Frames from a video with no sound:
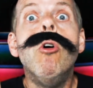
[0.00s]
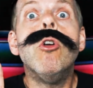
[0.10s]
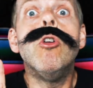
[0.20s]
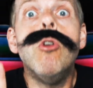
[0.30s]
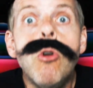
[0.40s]

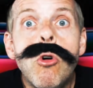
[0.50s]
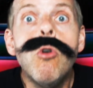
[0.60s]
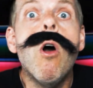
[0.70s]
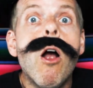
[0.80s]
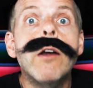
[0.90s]

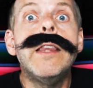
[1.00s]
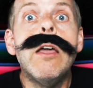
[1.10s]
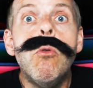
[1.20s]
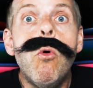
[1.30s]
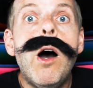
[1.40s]
You are
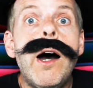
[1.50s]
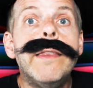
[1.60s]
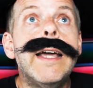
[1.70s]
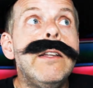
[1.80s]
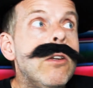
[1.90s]
the
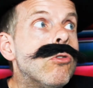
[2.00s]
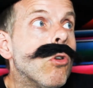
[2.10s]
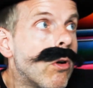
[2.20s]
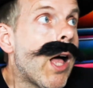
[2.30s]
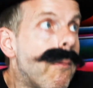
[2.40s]
one that needs
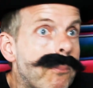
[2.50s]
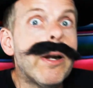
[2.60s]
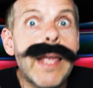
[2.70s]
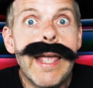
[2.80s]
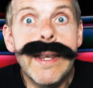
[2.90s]
to
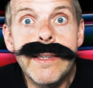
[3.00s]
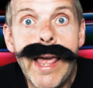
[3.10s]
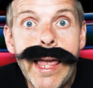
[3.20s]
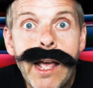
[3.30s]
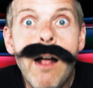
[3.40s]
comprehend
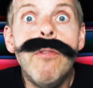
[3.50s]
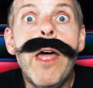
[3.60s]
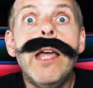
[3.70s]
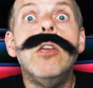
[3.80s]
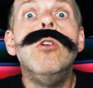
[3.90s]

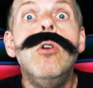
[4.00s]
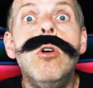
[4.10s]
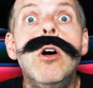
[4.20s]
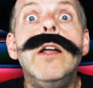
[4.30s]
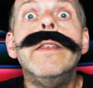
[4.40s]
that
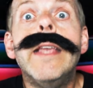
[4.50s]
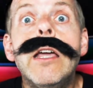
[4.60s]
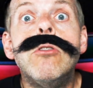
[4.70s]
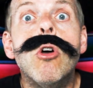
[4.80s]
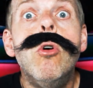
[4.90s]
you
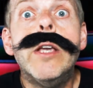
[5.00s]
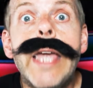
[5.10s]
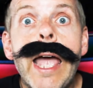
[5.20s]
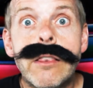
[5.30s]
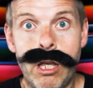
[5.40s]
need to
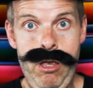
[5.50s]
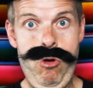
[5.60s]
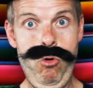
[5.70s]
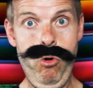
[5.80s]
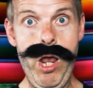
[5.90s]
get
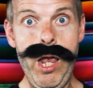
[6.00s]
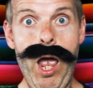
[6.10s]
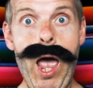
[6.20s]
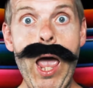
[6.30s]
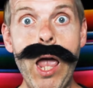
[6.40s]

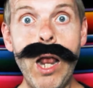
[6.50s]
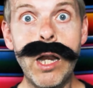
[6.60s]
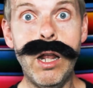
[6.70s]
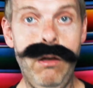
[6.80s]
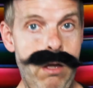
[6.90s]

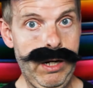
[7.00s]
real.